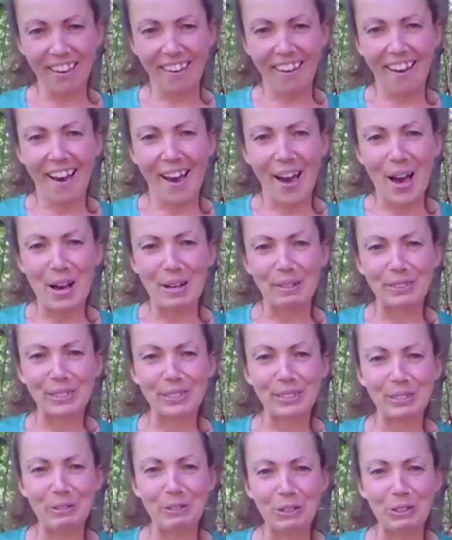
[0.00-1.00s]
Uh,
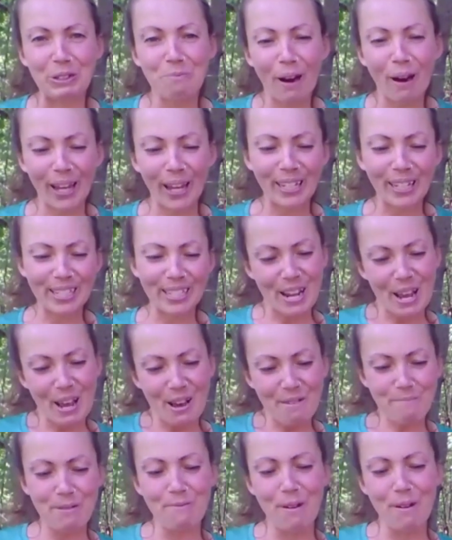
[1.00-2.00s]
so you might
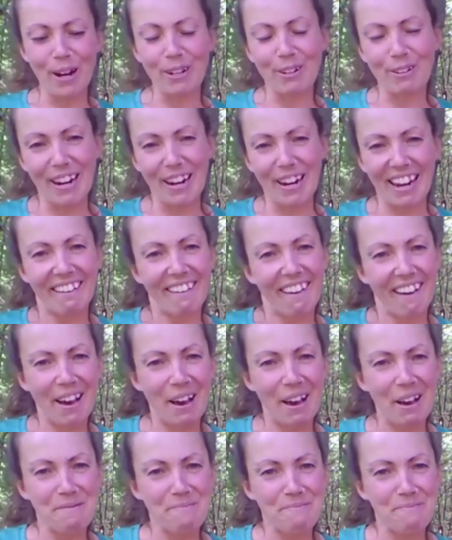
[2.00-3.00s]
be wondering,
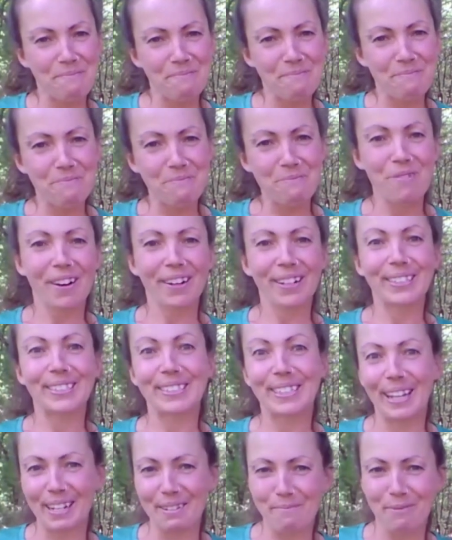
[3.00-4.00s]
um, what
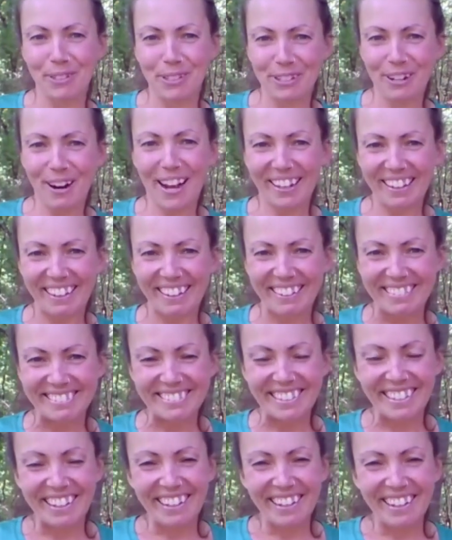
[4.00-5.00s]
is animal tracking?
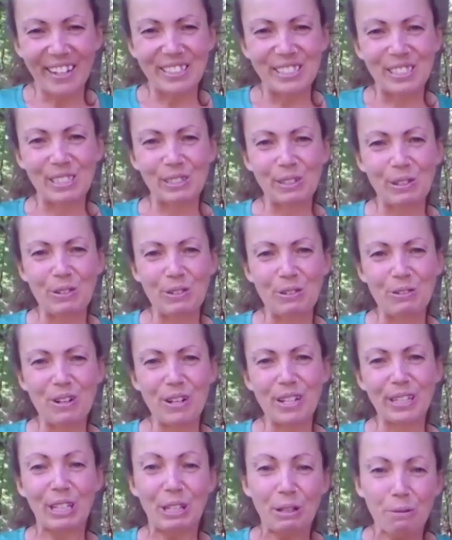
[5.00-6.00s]
So
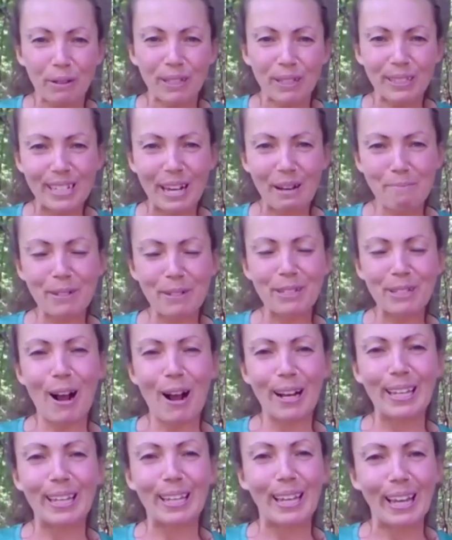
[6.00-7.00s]
humans have been
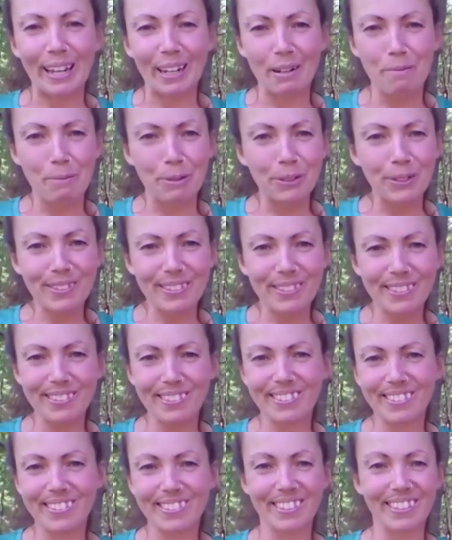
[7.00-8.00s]
tracking animals
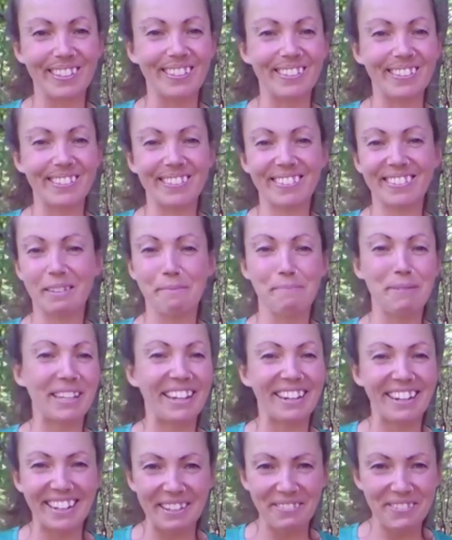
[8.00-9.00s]
since the
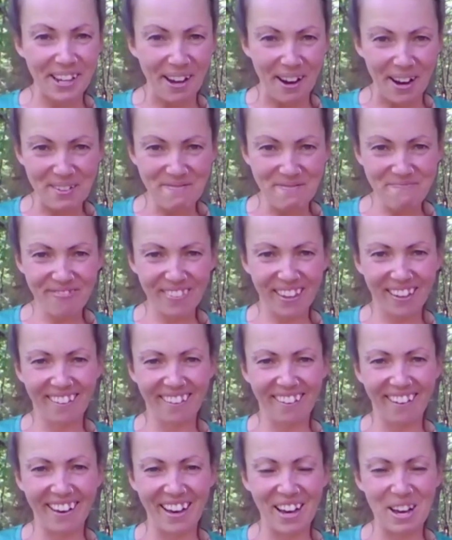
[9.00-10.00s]
beginning of time,
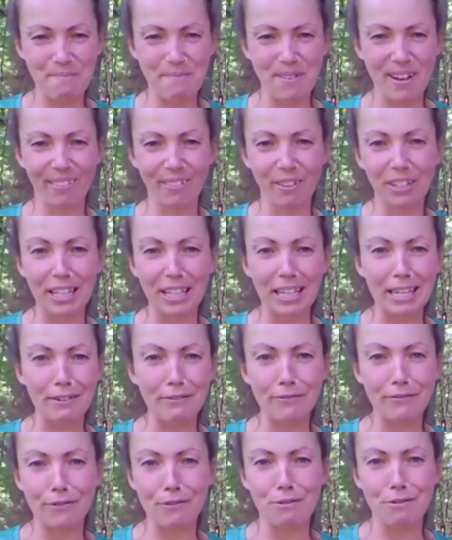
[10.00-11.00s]
um, looking
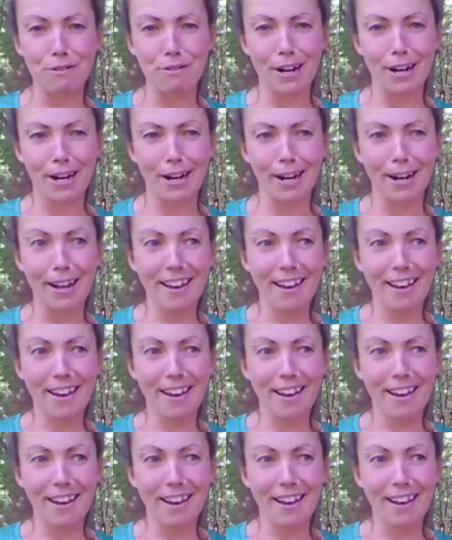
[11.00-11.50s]
for